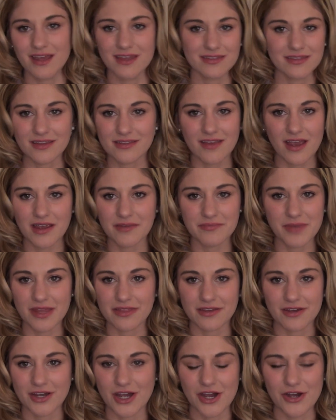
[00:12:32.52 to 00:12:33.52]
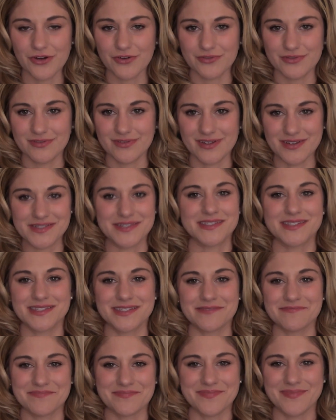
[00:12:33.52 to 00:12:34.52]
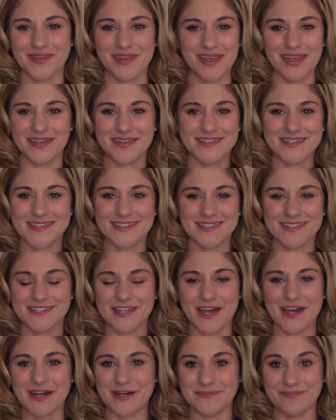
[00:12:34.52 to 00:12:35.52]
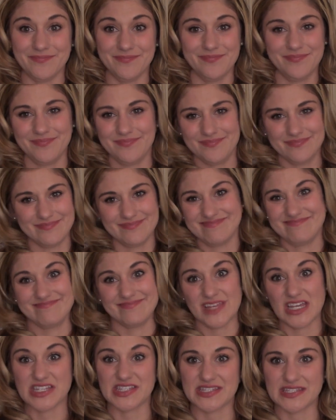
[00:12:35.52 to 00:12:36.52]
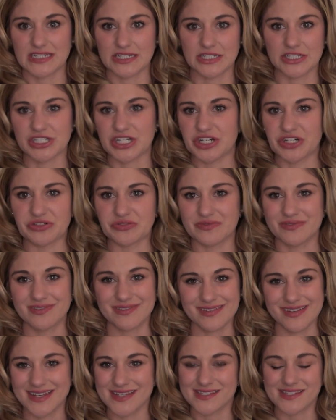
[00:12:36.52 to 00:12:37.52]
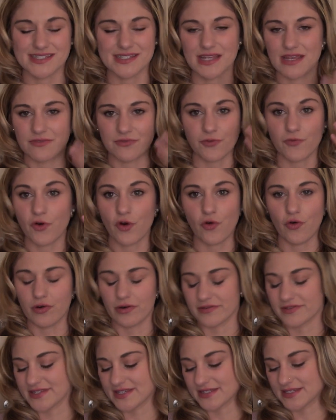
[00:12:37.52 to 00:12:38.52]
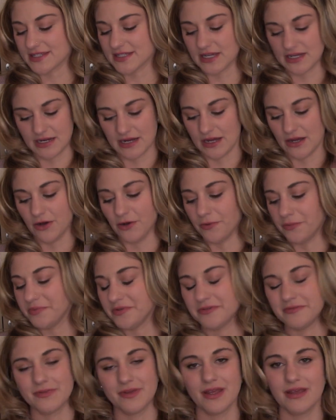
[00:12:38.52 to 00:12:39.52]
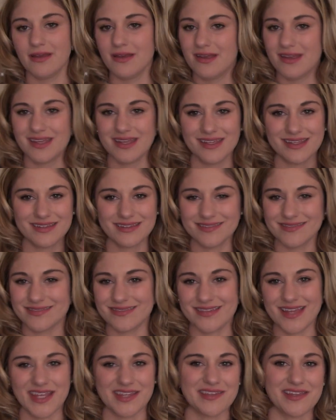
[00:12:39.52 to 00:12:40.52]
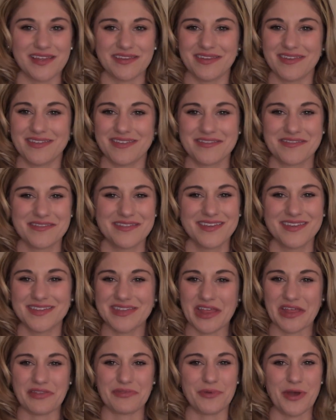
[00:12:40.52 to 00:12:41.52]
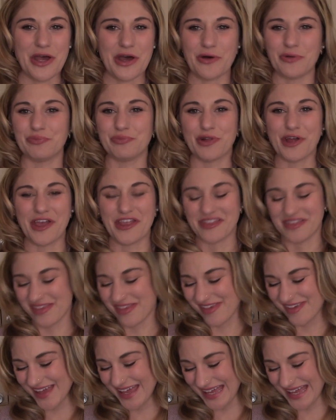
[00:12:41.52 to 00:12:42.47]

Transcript: The dimethicone it's a silicone. Of course it's gonna help. That's what help blends.